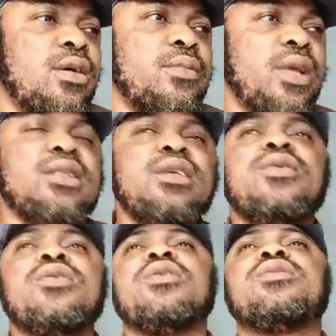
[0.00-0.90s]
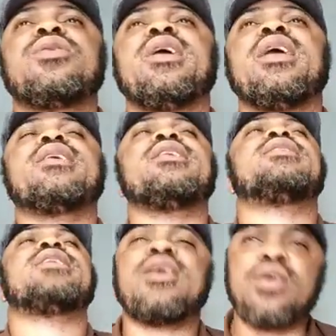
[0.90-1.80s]
make the whole country a
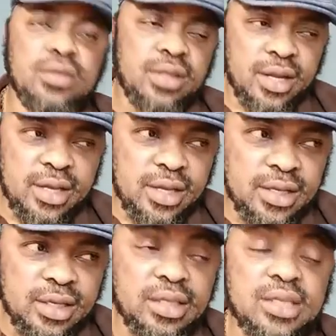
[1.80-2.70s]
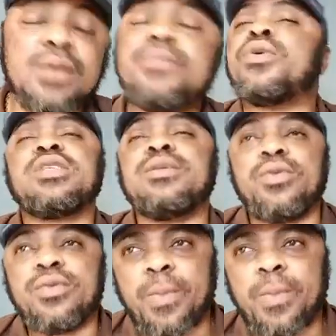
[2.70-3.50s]
Christian country. It is impossible.